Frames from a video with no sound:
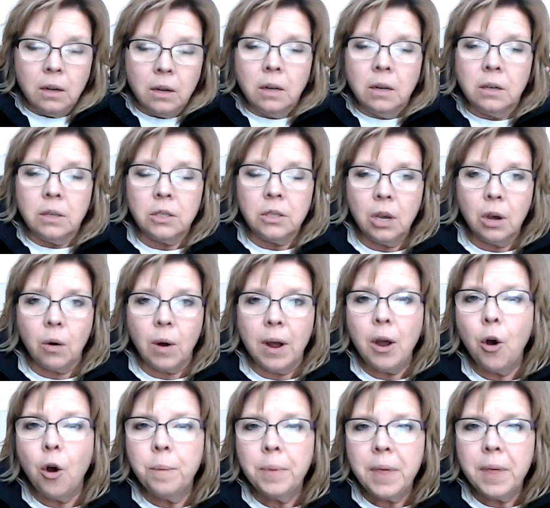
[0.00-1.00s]
So I
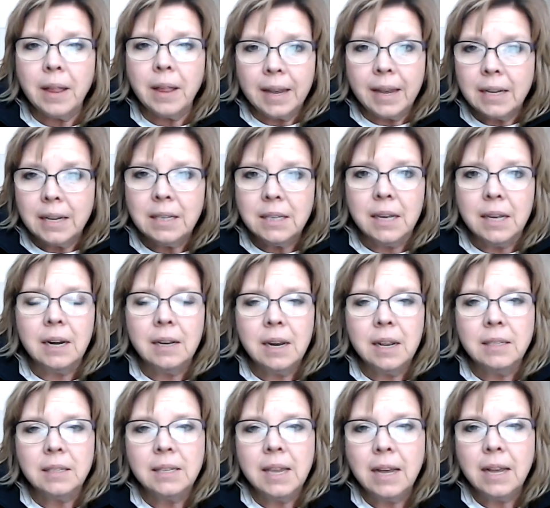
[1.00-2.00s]
hope that, like I said,
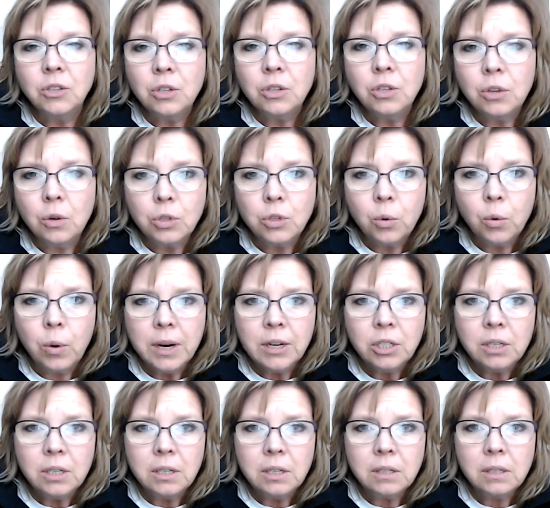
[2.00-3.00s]
it's answered those
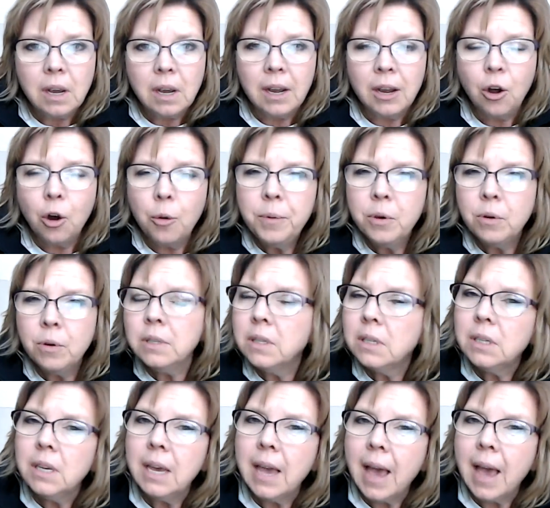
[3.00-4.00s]
questions. I hope you can
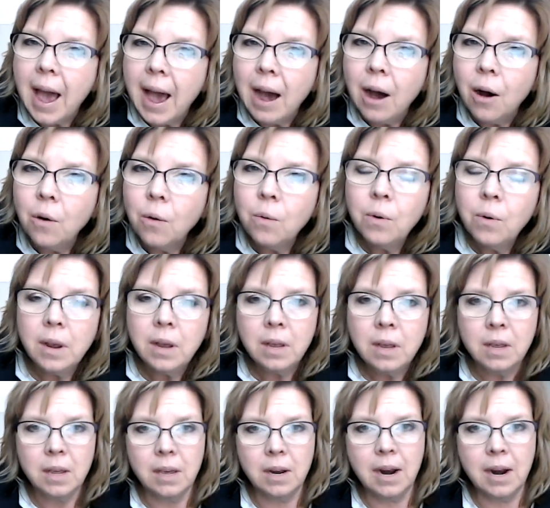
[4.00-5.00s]
see how
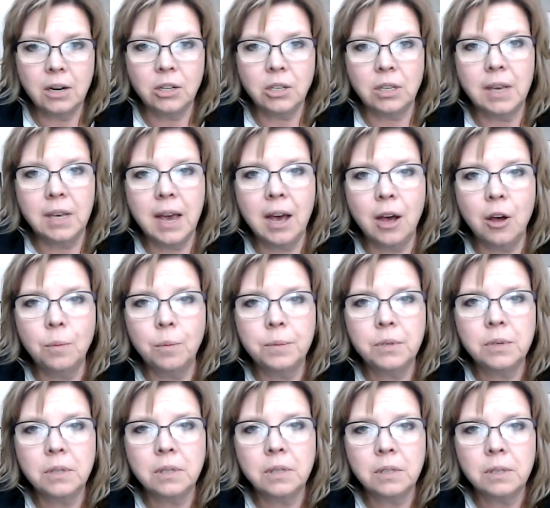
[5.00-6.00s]
it actually
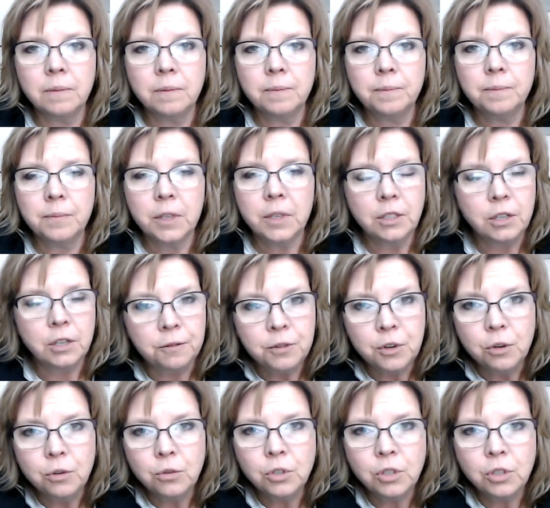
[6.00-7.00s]
helps
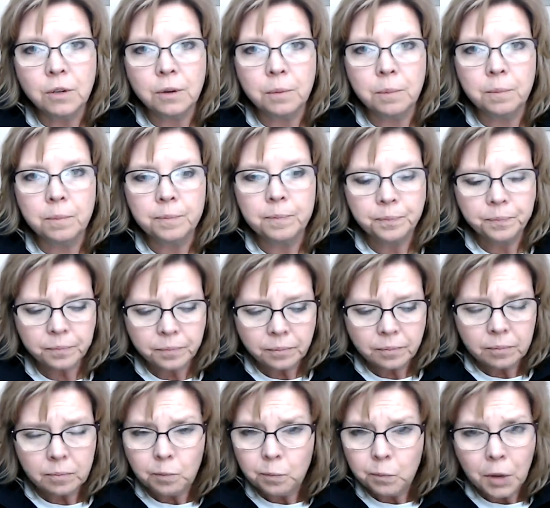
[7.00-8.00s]
diffuse some
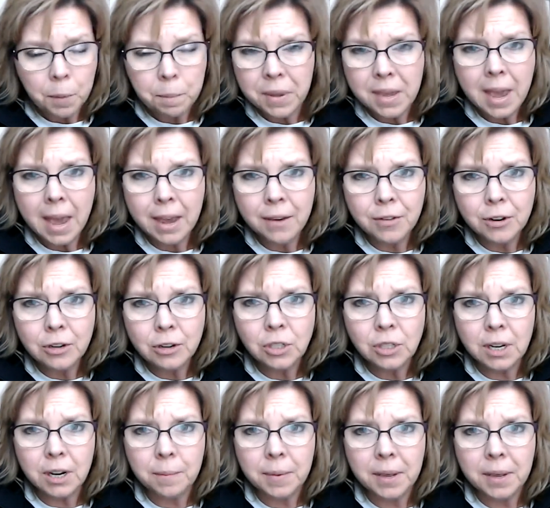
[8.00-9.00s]
behaviors that
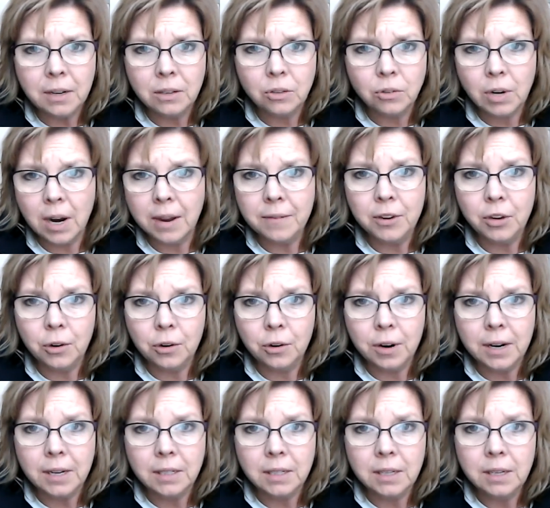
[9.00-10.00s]
have been driving you
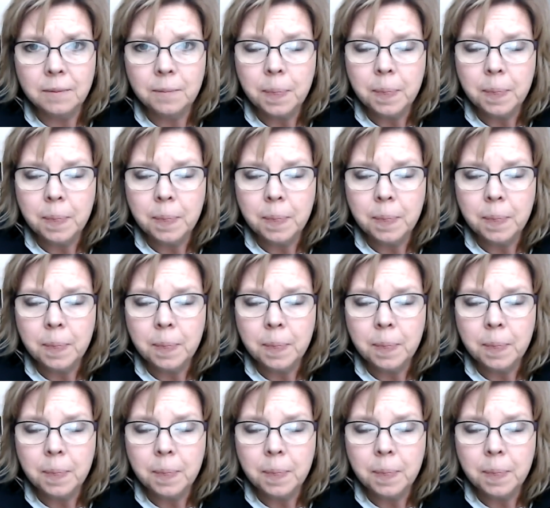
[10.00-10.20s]
crazy.